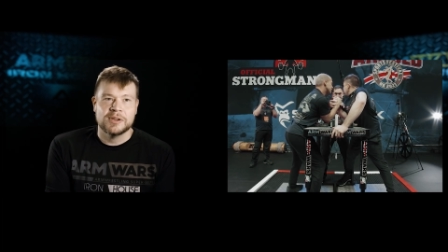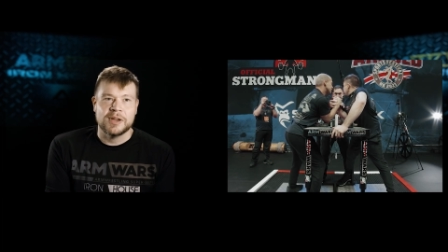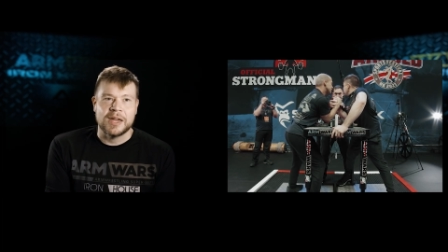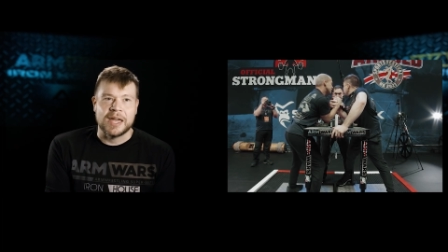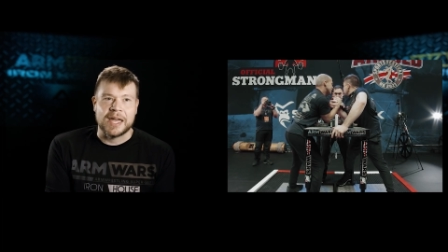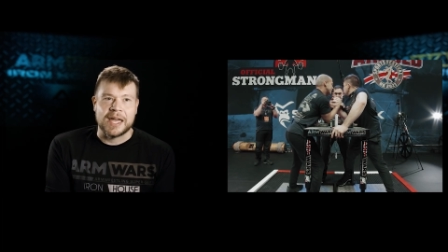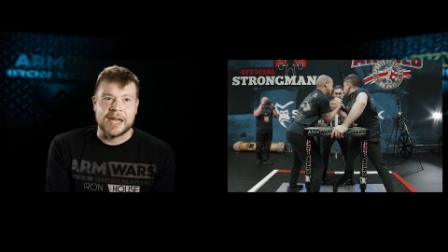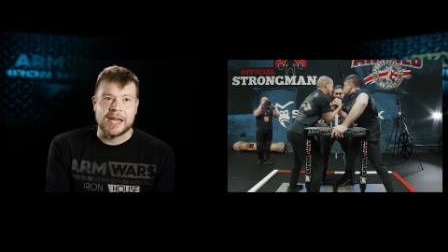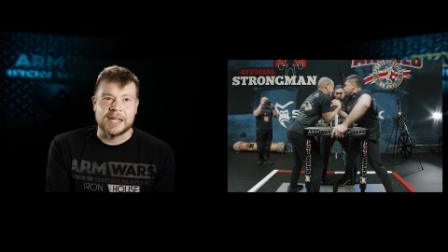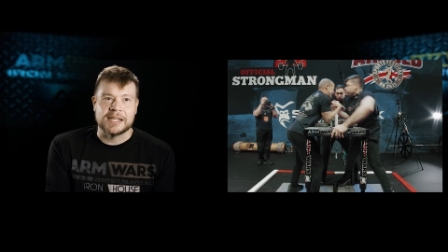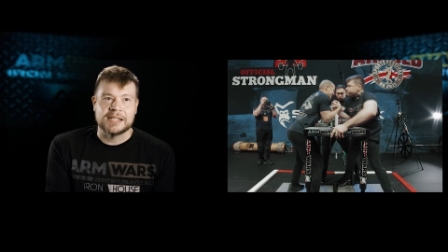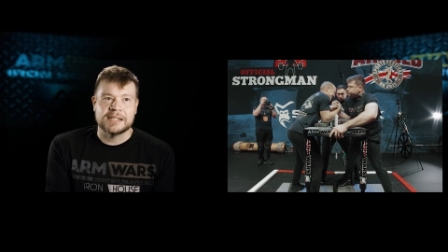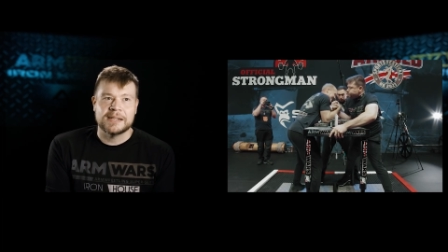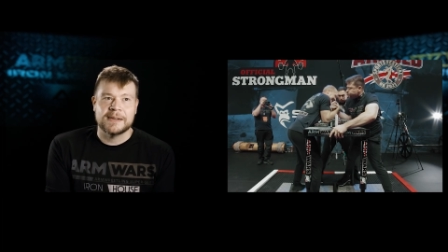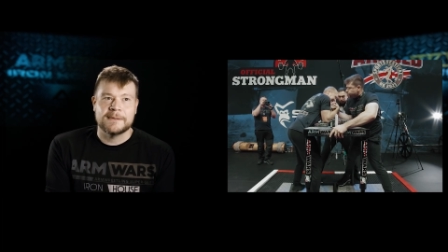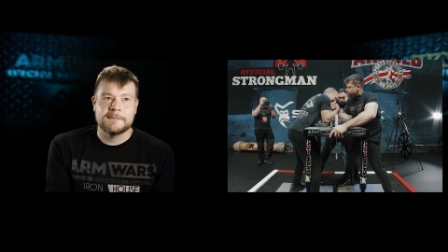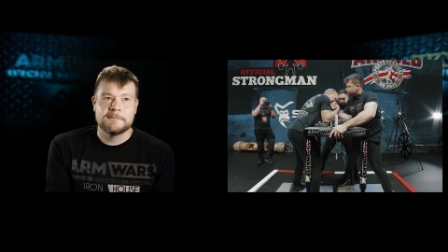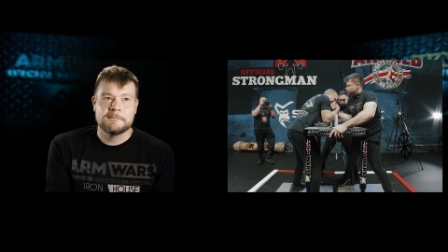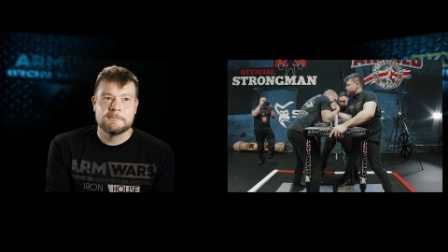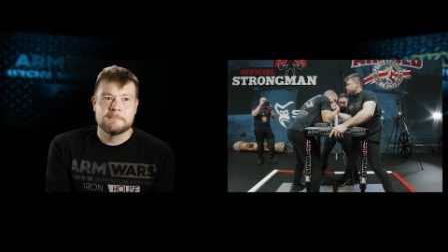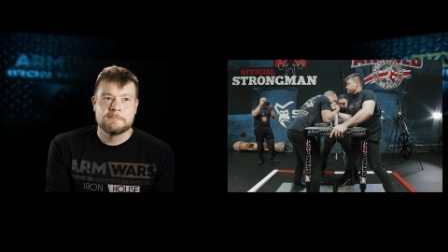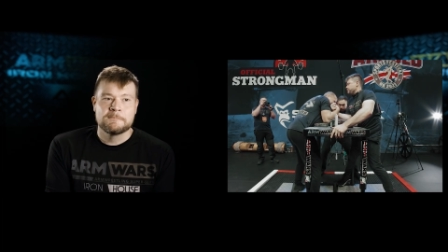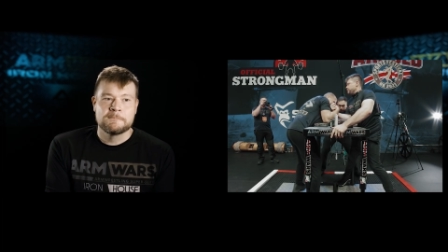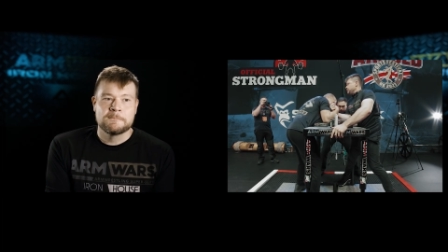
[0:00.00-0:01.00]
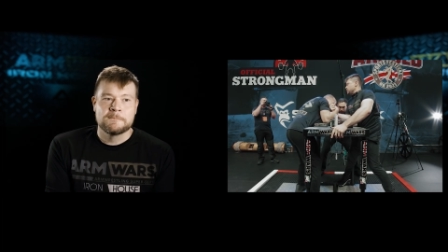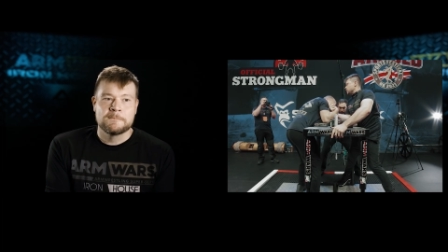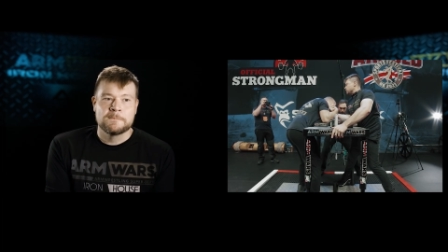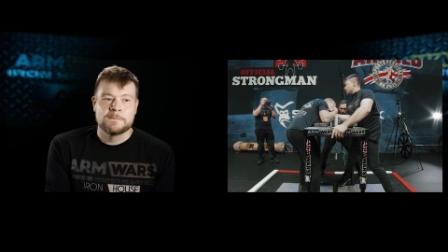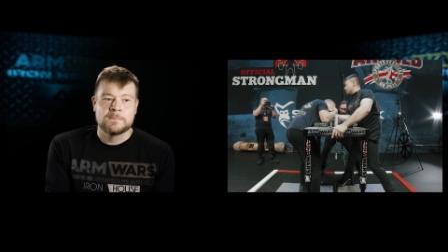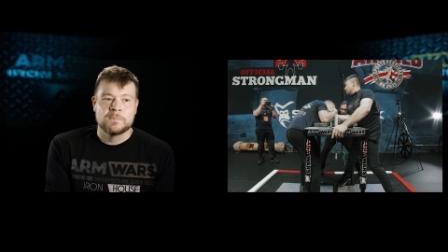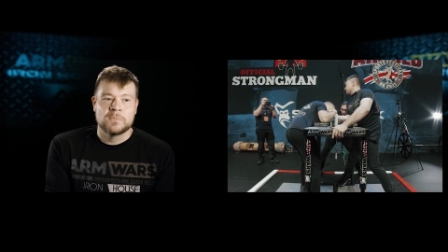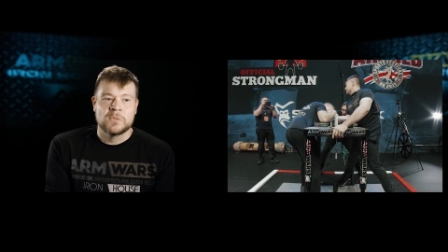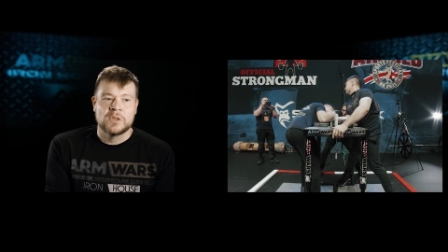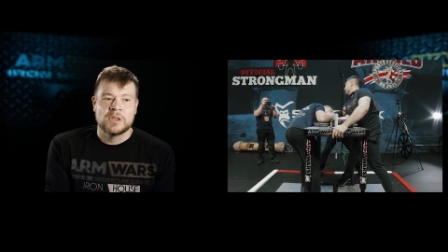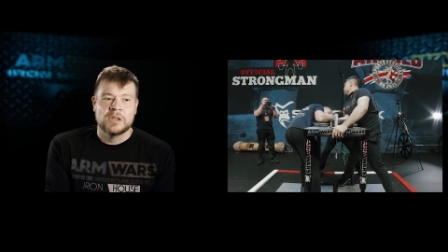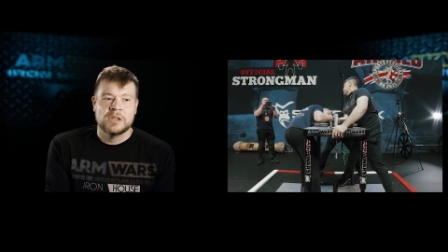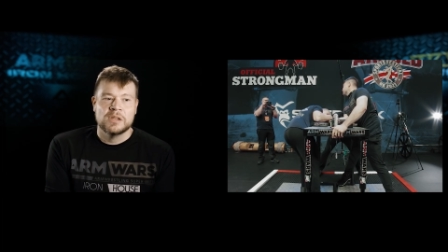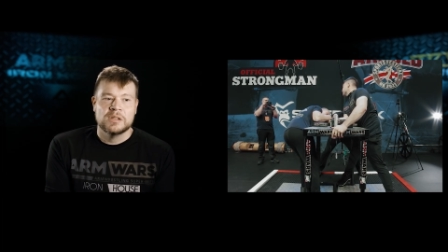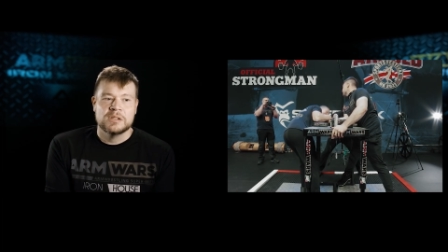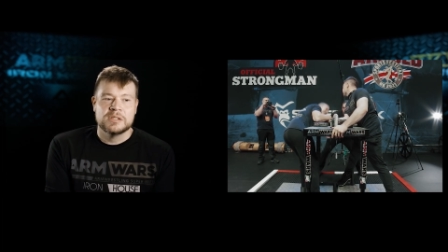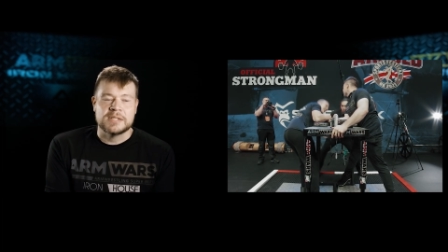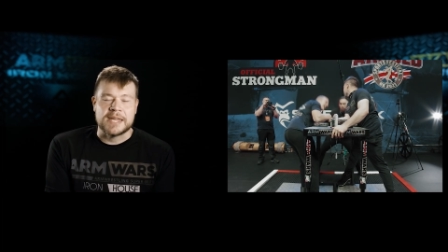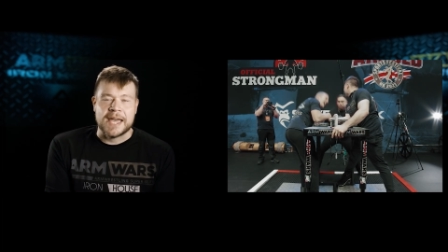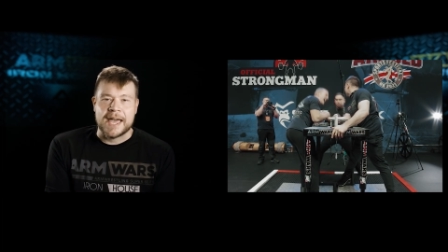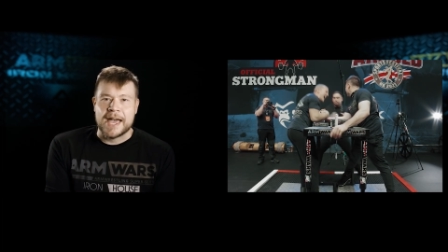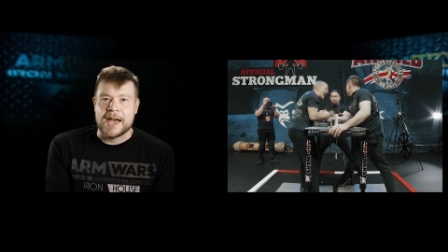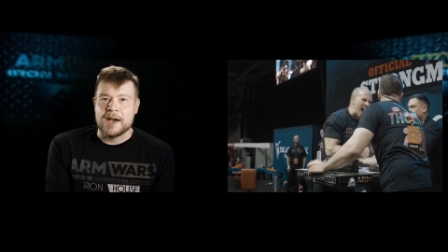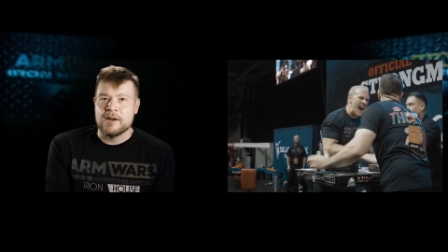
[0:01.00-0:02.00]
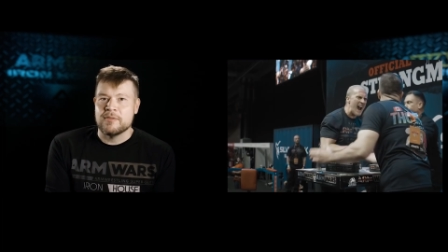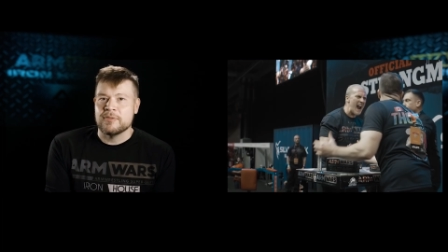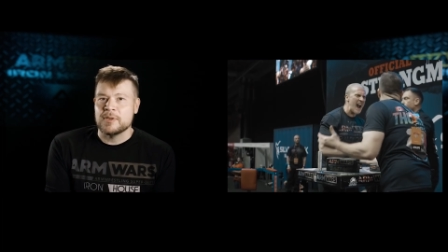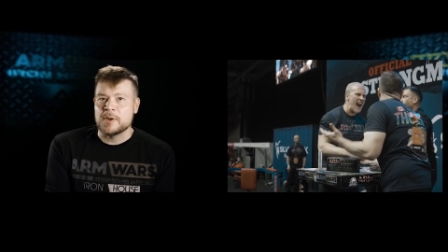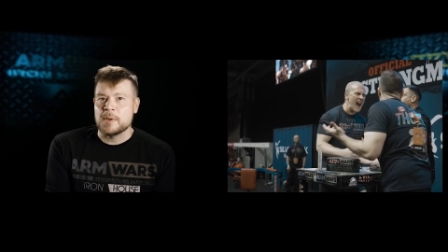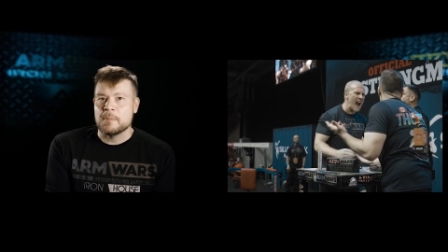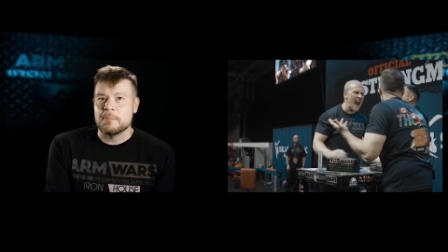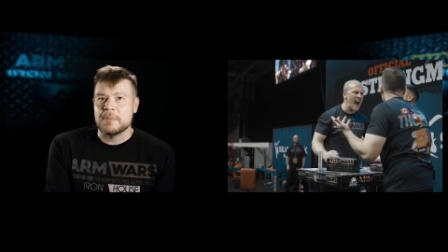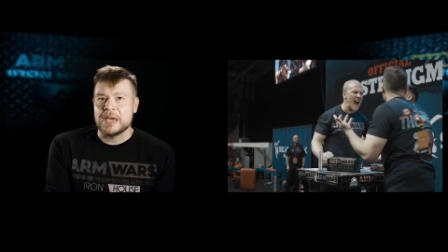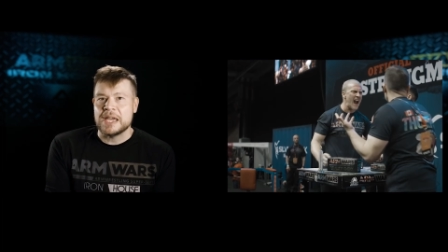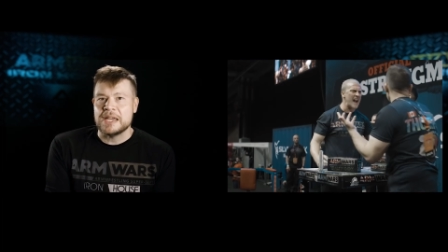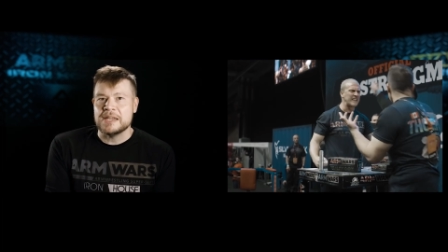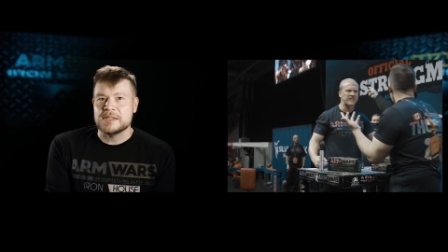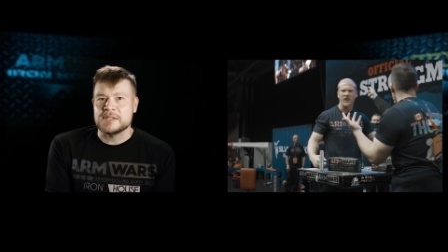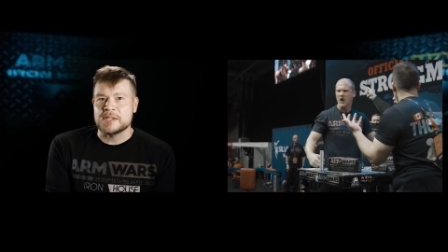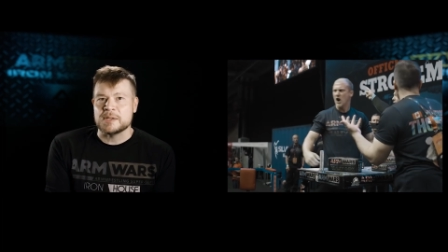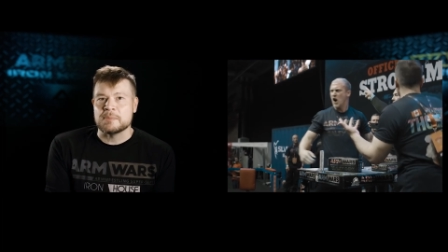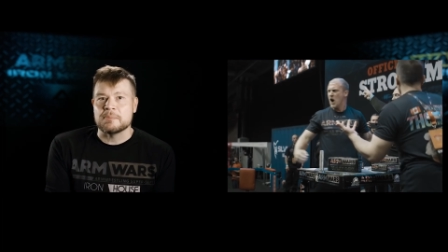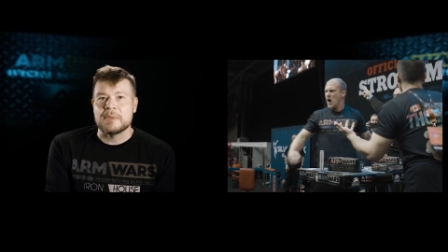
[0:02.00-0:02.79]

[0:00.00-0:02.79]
And to have an amazing